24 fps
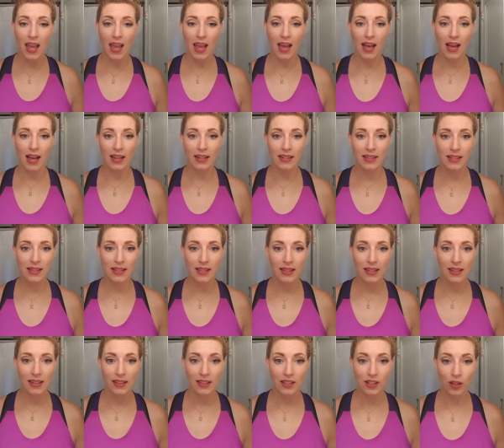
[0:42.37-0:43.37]
It
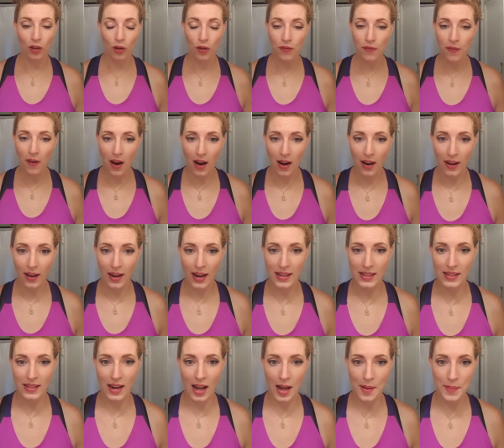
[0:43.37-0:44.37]
so far
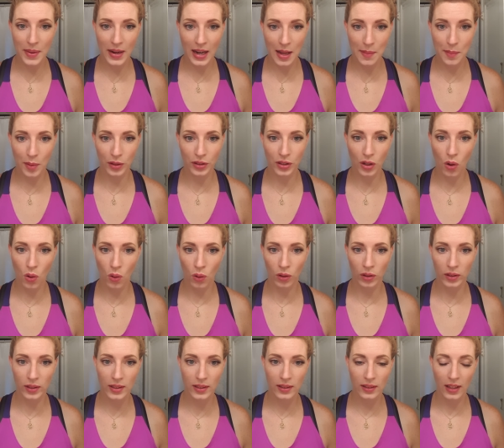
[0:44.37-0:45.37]
has not been able to
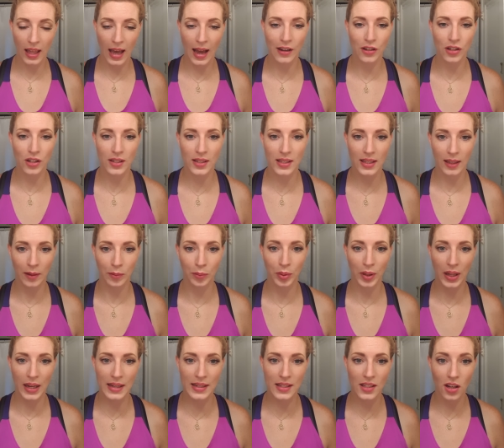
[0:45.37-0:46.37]
hold lashes in
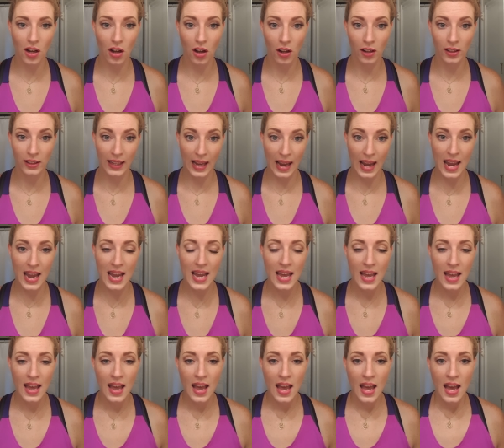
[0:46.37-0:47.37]
place all day.
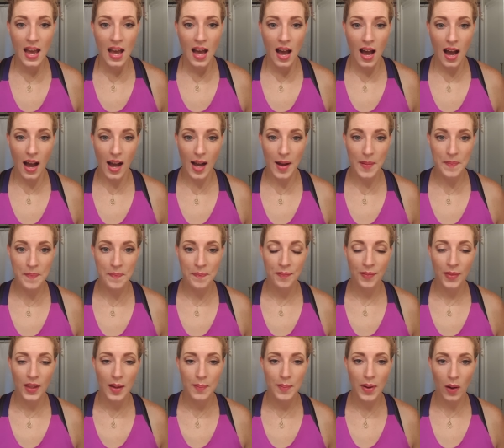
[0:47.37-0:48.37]

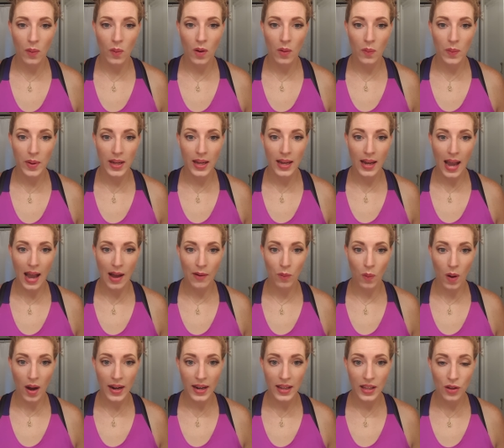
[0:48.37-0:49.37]
But what we
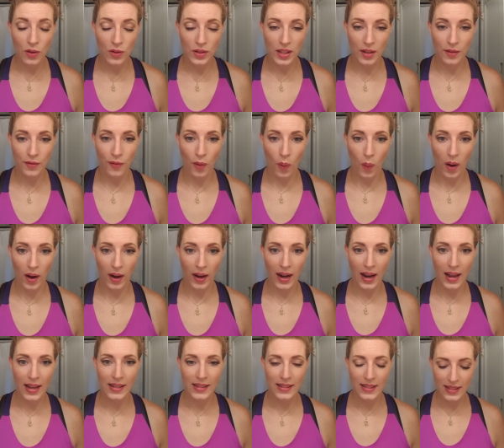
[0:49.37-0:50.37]
want to use it for
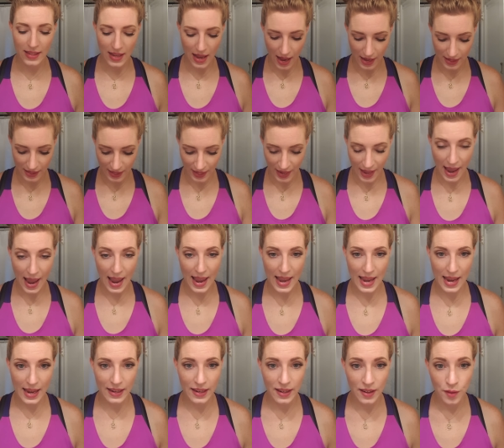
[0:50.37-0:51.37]
is as an
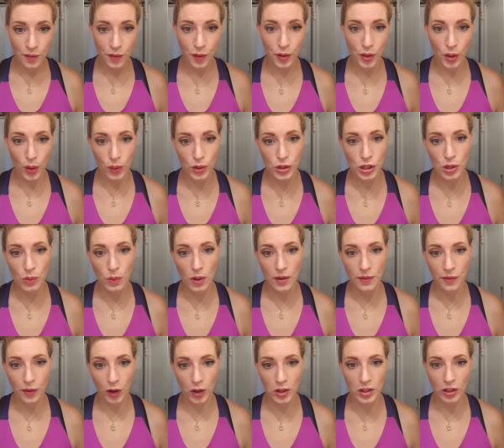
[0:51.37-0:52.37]
aid for those who are
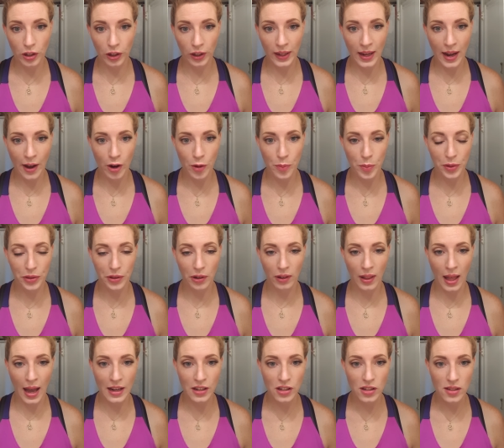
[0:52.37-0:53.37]
first learning how to put their
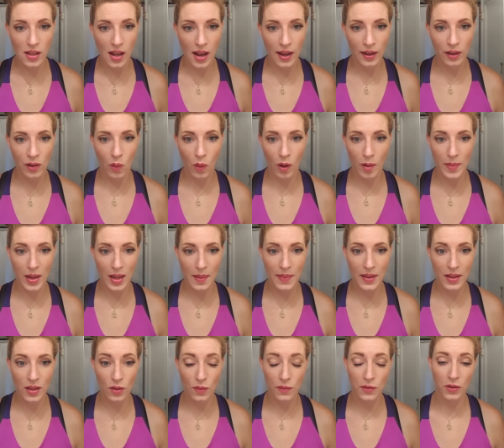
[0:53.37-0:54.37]
lashes on, or
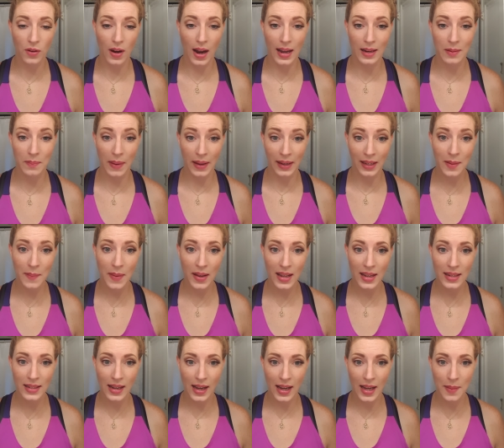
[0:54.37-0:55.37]
maybe you've tried
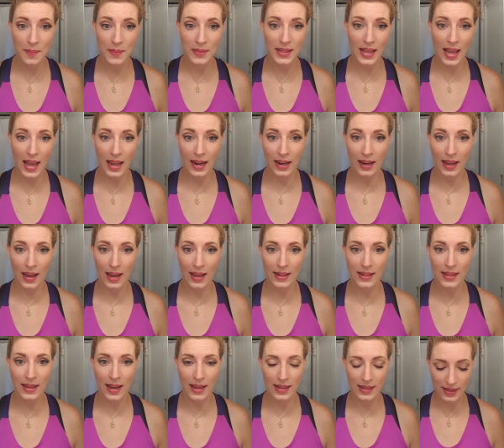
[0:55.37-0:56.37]
many times and
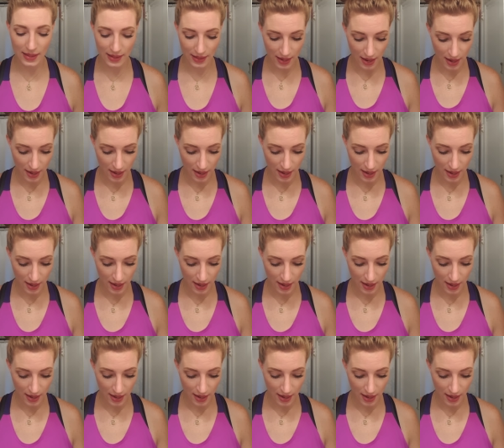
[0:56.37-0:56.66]
it has